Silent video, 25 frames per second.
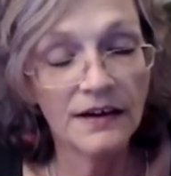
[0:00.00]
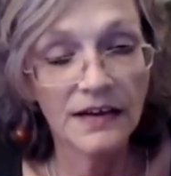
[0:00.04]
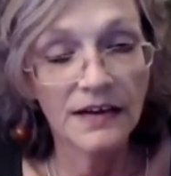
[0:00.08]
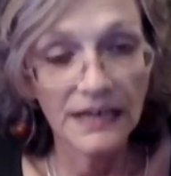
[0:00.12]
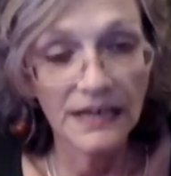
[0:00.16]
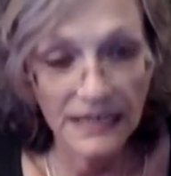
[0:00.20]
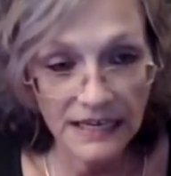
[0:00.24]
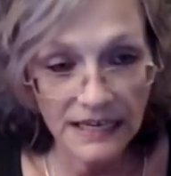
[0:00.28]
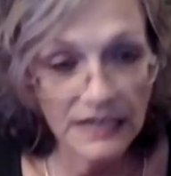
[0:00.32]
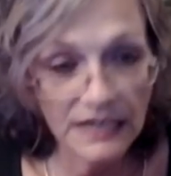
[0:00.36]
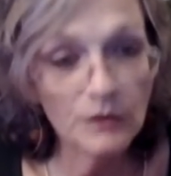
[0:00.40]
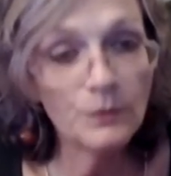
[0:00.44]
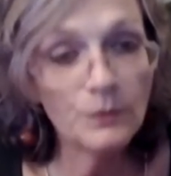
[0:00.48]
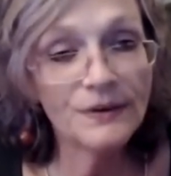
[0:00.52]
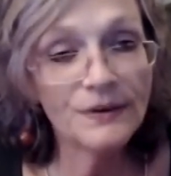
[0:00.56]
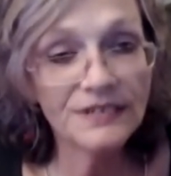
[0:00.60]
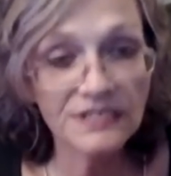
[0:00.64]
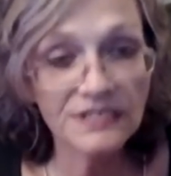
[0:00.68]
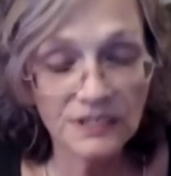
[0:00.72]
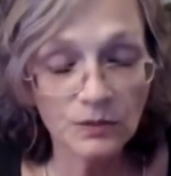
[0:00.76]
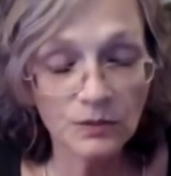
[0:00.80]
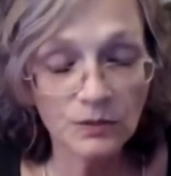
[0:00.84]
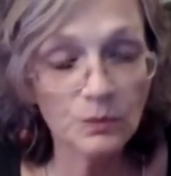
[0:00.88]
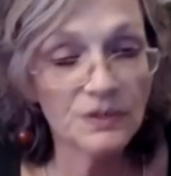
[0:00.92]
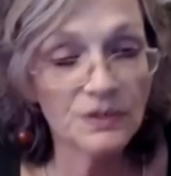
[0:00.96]
He was
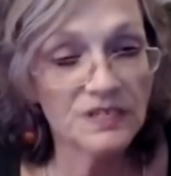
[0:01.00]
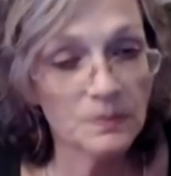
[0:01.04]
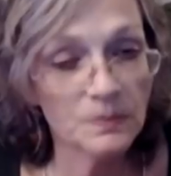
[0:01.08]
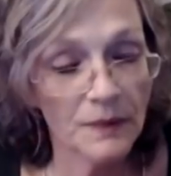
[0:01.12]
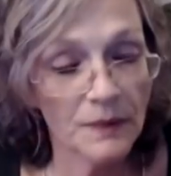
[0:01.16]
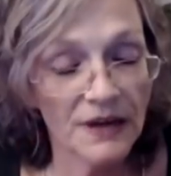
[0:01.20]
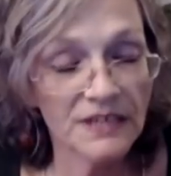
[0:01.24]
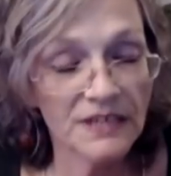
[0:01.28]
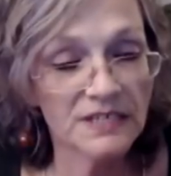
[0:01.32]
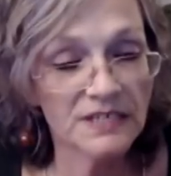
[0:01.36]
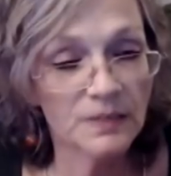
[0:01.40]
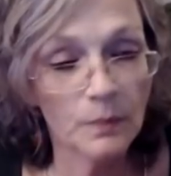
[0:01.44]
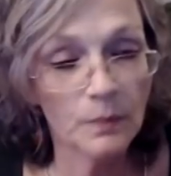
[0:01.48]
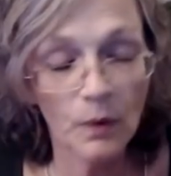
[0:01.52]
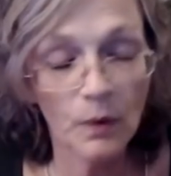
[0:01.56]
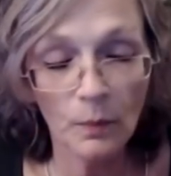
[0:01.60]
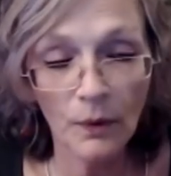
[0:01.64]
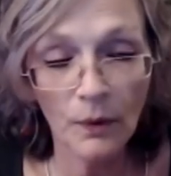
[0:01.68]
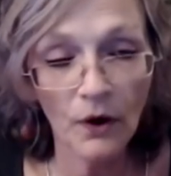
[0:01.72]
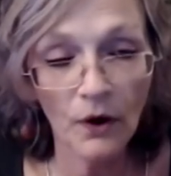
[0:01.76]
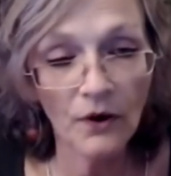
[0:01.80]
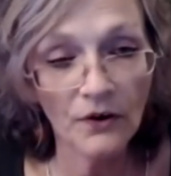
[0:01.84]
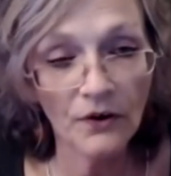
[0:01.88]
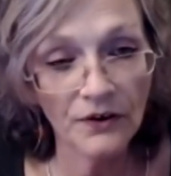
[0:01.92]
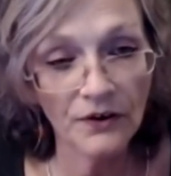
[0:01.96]
the responsible
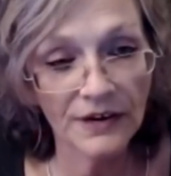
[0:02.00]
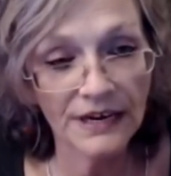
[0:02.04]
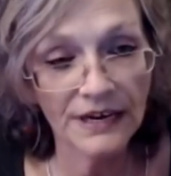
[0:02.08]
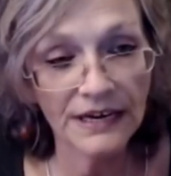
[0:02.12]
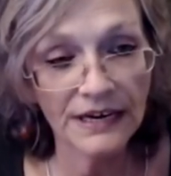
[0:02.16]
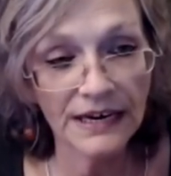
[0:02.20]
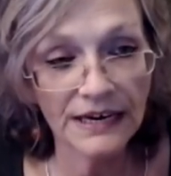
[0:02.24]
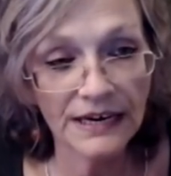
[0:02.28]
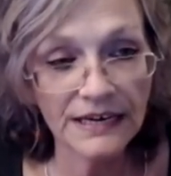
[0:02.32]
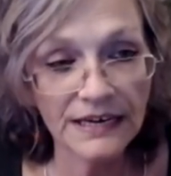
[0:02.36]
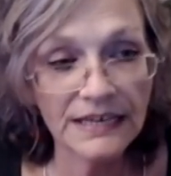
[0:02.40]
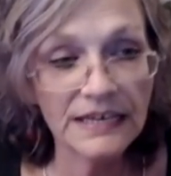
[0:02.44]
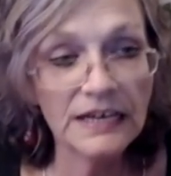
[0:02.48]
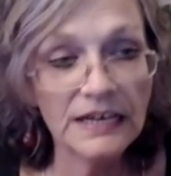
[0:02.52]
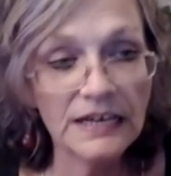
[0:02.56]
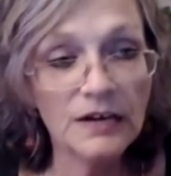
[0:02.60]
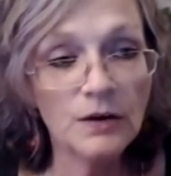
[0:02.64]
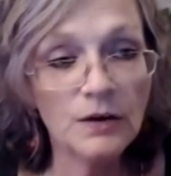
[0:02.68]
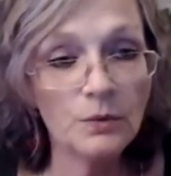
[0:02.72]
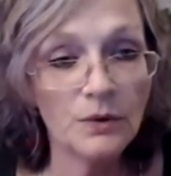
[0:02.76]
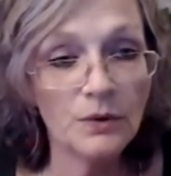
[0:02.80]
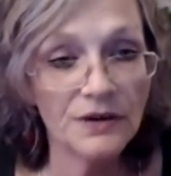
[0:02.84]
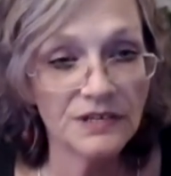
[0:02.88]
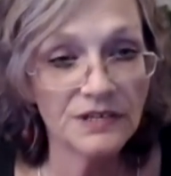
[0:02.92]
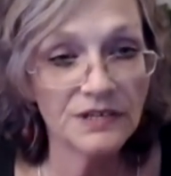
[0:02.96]
party and he
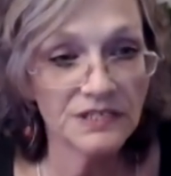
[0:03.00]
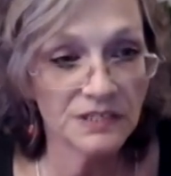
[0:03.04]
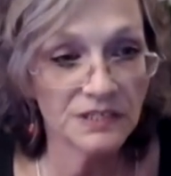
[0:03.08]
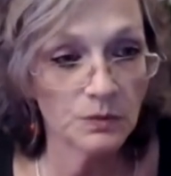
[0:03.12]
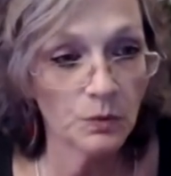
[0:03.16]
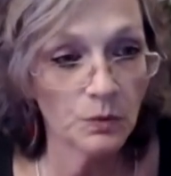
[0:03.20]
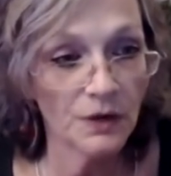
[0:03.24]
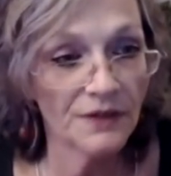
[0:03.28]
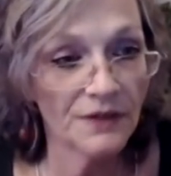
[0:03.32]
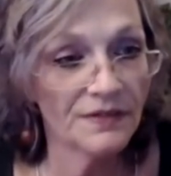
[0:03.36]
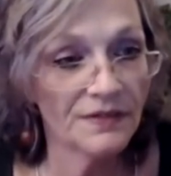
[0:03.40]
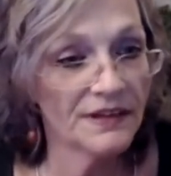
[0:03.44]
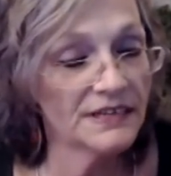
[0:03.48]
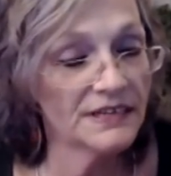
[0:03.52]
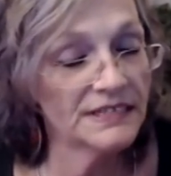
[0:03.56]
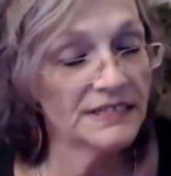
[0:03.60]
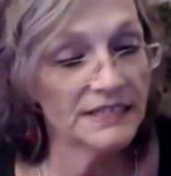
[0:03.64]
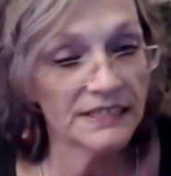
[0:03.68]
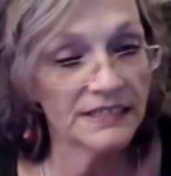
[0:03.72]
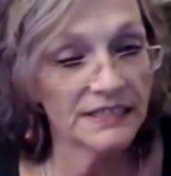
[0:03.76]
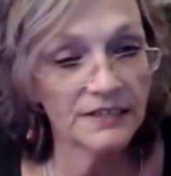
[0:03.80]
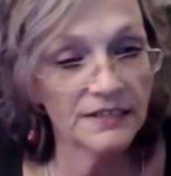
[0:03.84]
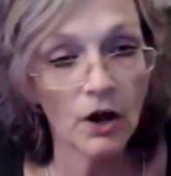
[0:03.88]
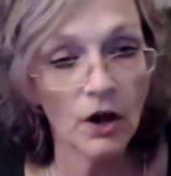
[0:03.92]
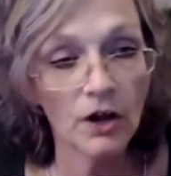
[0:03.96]
was the one that
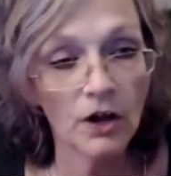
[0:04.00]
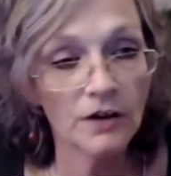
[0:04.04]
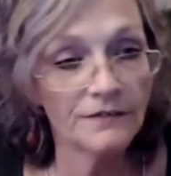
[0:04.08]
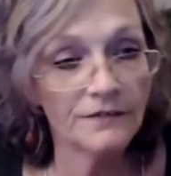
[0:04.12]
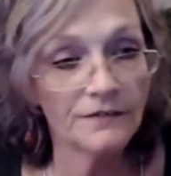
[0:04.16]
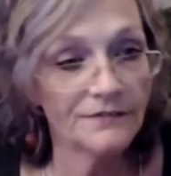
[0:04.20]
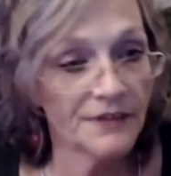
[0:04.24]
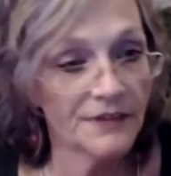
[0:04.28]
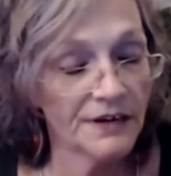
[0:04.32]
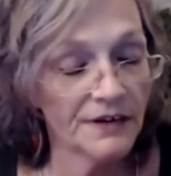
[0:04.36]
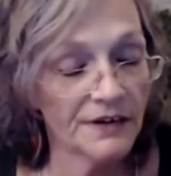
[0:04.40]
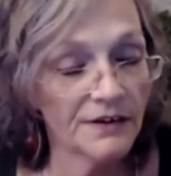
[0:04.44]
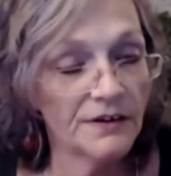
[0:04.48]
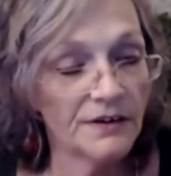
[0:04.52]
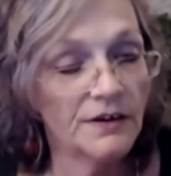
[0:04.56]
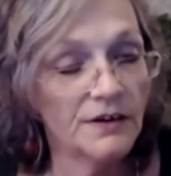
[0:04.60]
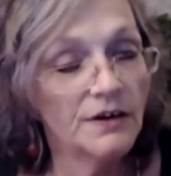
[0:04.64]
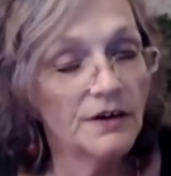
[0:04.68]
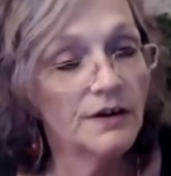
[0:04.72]
did all of the,